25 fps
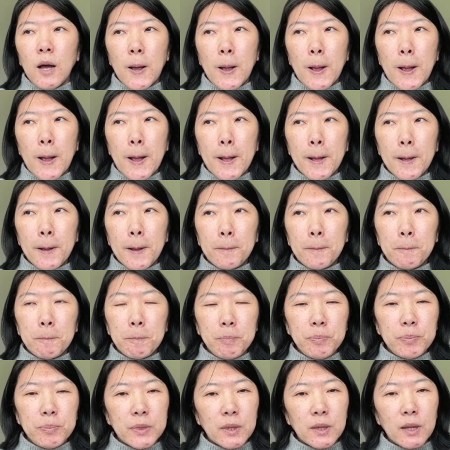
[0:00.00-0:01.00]

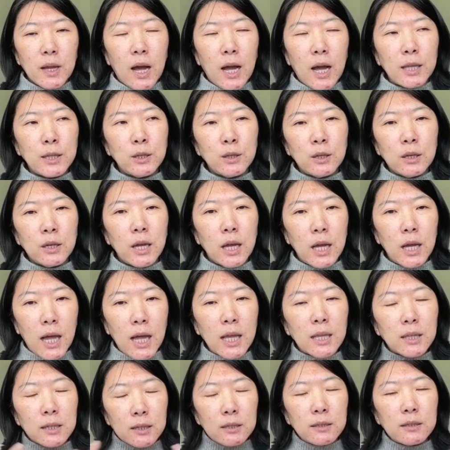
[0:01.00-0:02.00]
and
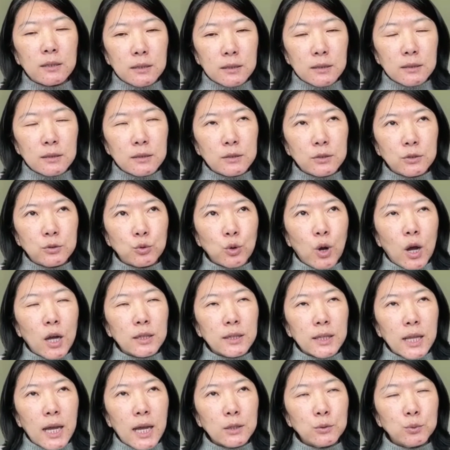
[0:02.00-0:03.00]
strong
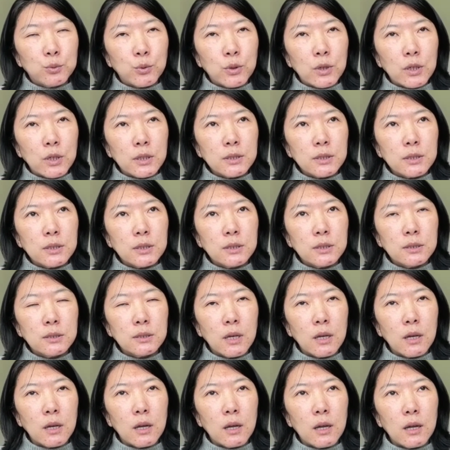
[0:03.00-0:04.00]
networks,
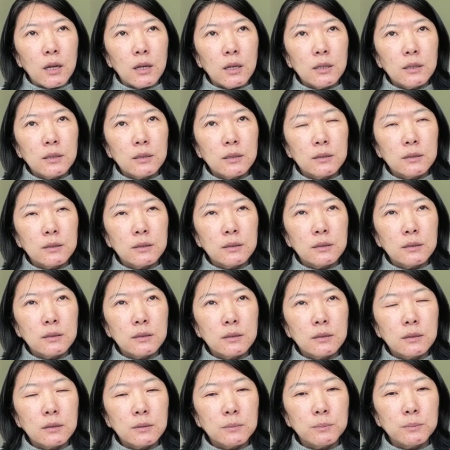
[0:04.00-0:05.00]

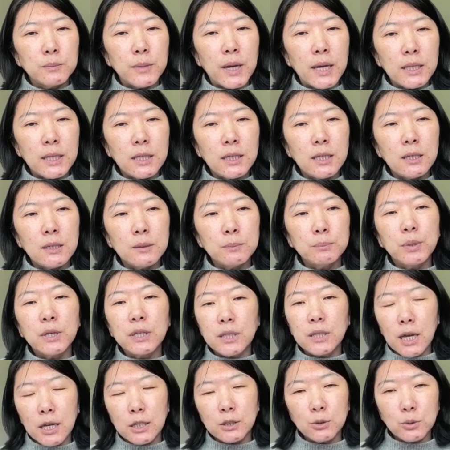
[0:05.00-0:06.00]
many
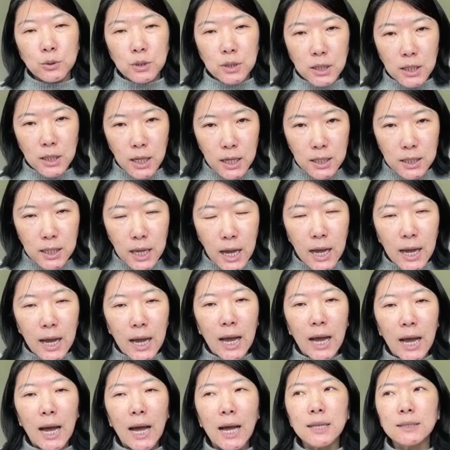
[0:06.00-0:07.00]
potential clients are
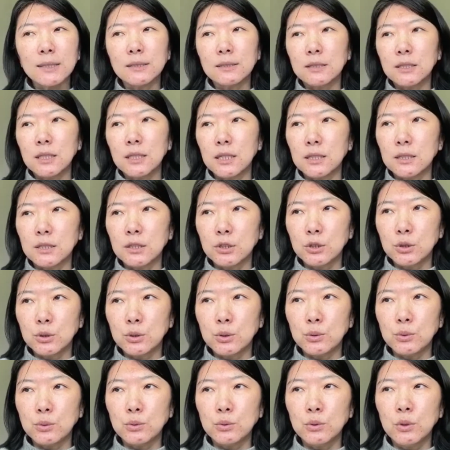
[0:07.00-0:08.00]
hesitant
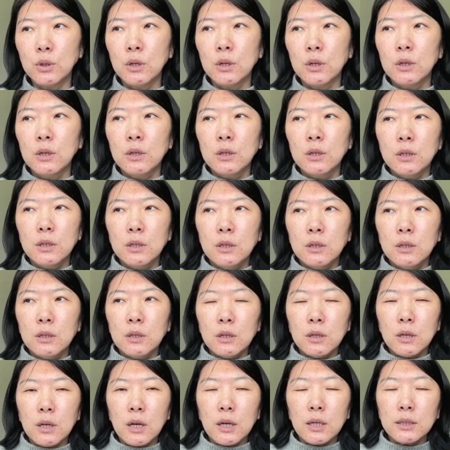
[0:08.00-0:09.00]
to
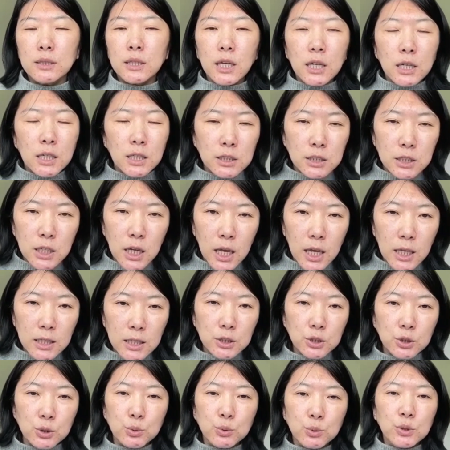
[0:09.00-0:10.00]
take a
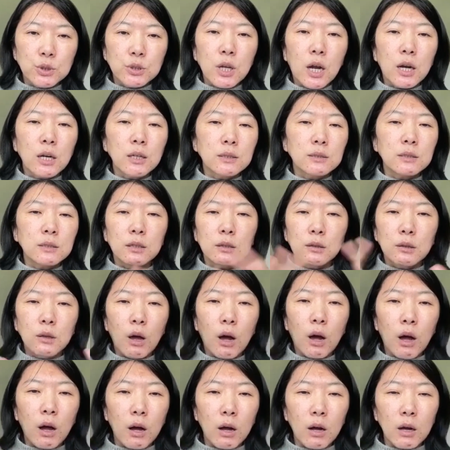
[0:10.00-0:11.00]
chance to start the
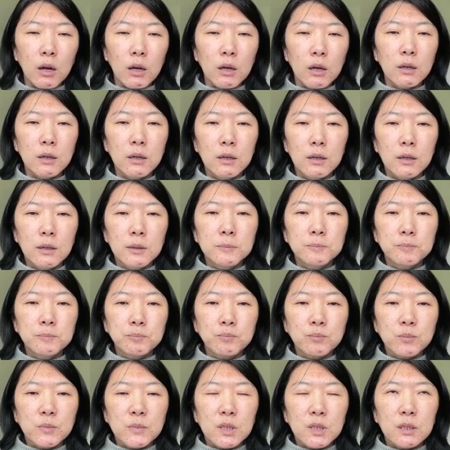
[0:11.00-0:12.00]
long
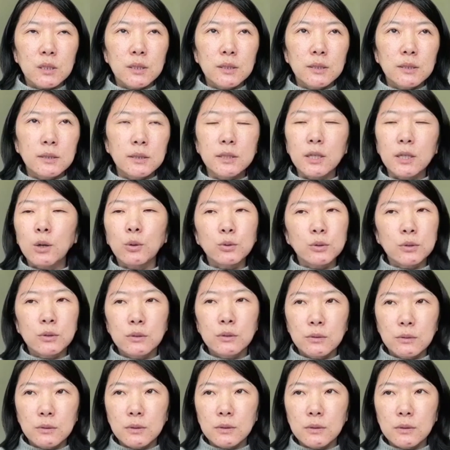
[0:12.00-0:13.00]

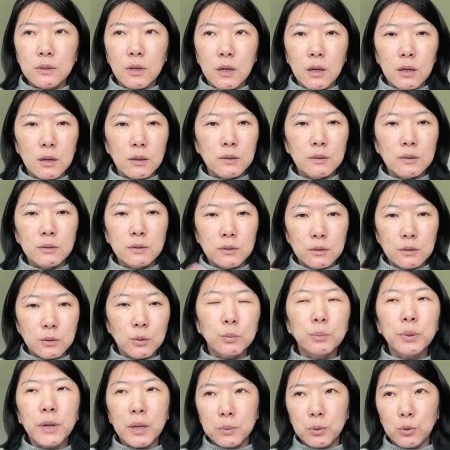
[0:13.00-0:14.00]
sales
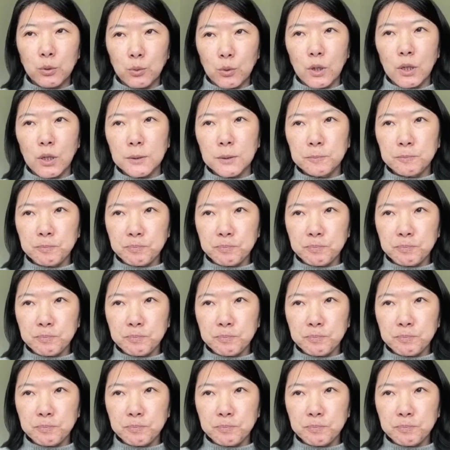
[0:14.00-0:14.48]
paperwork.